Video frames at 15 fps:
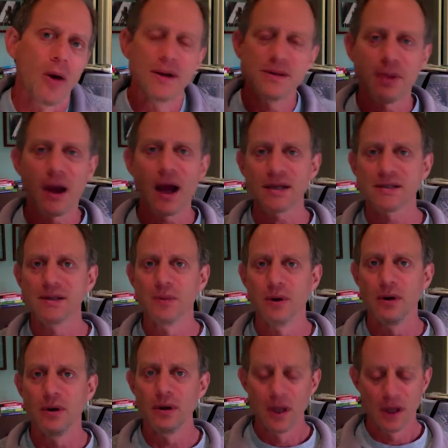It's
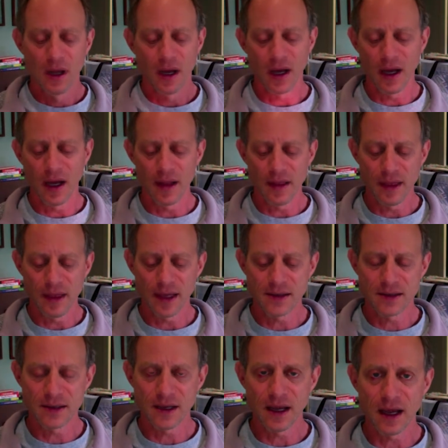possible uh, that
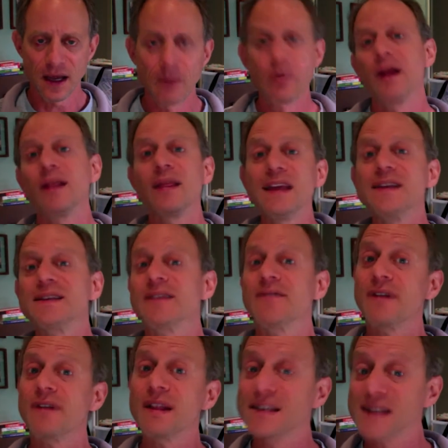uh, well, at least at the
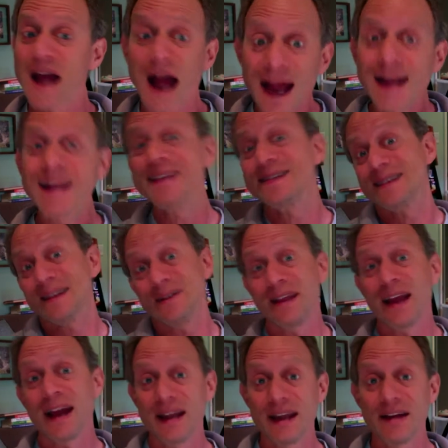very least, I didn't steal
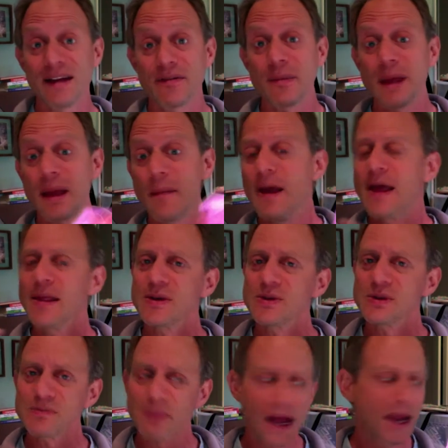the idea from him. This
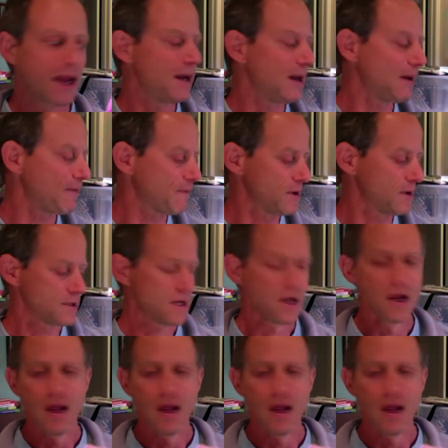is my idea first.